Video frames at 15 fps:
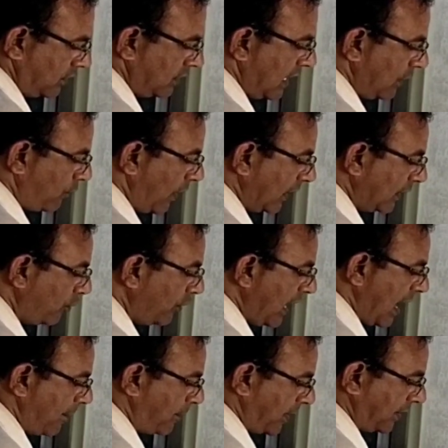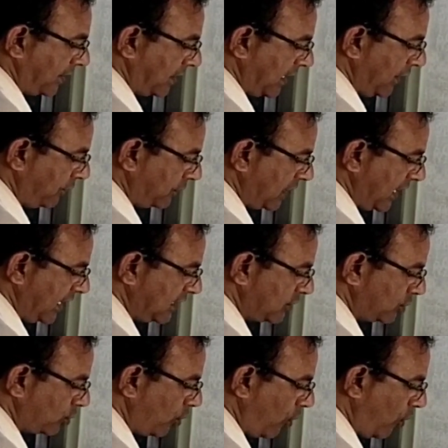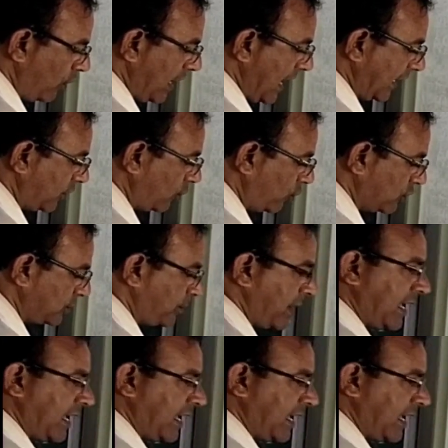then what would happen if there is no lactose